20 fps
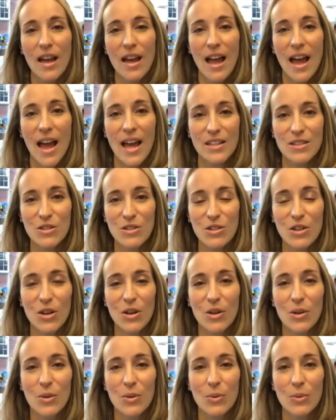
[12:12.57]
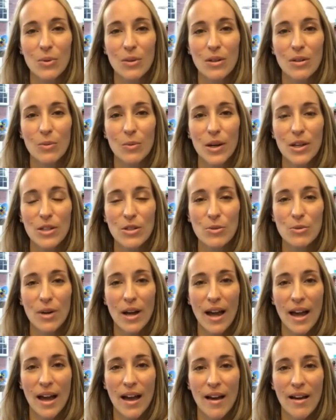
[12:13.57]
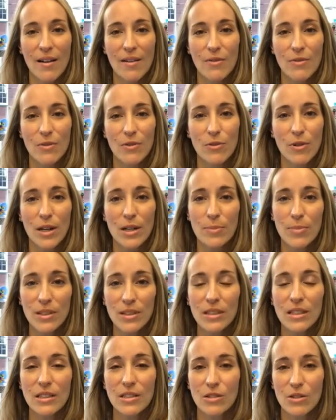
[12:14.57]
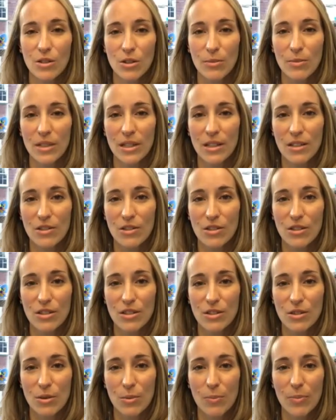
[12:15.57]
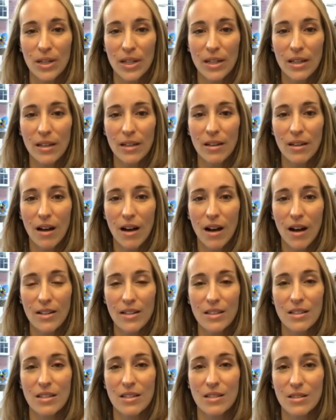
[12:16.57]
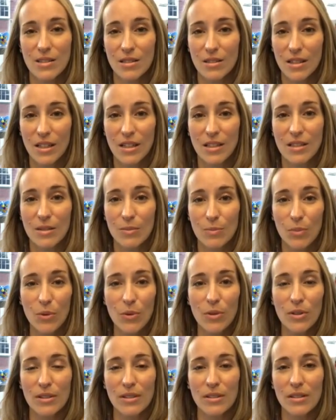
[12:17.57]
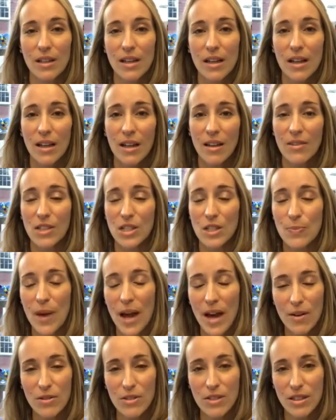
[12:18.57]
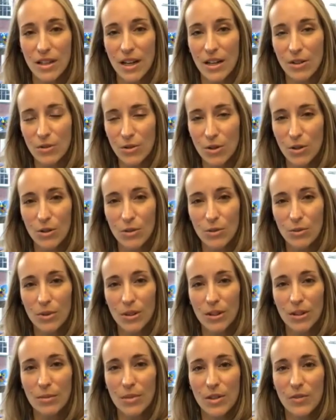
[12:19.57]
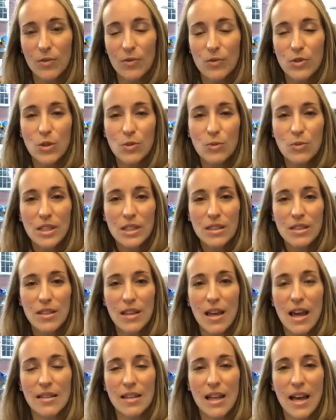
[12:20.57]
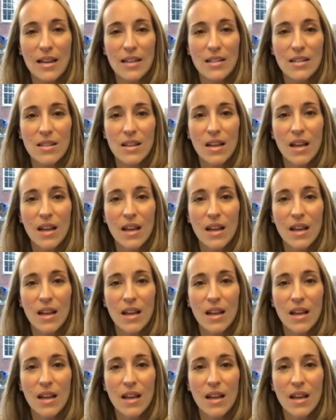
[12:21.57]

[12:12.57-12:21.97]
And so when you have credibility determinations, being honest is important. The spouse, and I don't know if you've tuned into that last